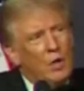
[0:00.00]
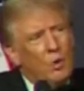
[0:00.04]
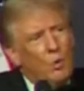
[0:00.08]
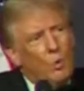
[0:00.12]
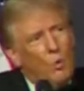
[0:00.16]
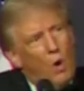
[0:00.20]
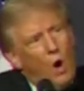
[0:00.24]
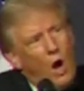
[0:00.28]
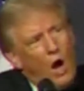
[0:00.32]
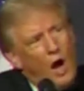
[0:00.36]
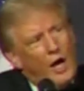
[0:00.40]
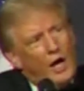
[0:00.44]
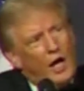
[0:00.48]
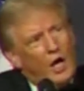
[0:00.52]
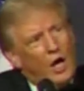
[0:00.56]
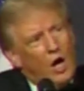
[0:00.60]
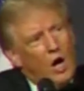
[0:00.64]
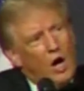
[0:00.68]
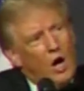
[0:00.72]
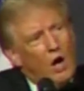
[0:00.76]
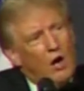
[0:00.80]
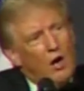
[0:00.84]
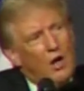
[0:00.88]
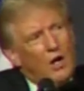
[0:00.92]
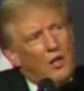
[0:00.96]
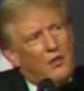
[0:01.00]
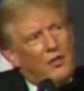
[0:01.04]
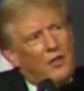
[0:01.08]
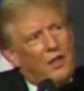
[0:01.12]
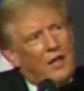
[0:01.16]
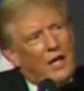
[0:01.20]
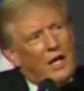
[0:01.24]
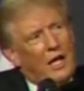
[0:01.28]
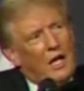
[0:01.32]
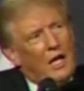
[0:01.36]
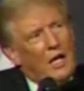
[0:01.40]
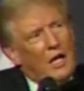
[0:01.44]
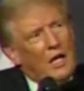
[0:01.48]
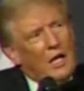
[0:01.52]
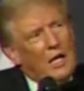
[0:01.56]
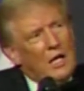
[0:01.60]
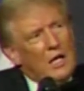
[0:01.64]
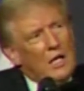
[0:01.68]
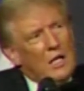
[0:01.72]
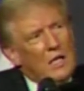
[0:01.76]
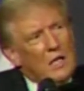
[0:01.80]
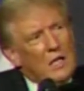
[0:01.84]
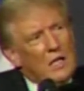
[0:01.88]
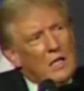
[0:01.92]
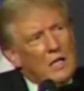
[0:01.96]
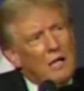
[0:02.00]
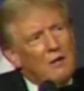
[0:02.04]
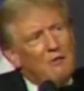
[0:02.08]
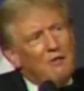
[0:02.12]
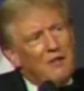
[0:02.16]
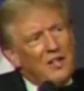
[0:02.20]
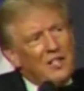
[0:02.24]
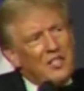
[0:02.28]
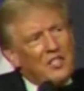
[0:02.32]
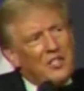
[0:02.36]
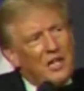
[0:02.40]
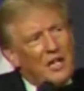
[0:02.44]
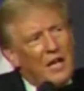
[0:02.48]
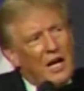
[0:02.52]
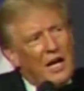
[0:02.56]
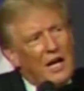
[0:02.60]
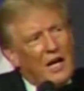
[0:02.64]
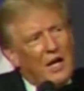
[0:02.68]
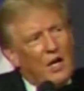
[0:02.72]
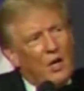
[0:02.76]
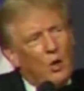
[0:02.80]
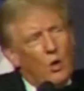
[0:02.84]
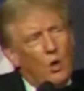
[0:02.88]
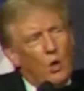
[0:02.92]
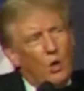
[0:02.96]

why aren't they investigating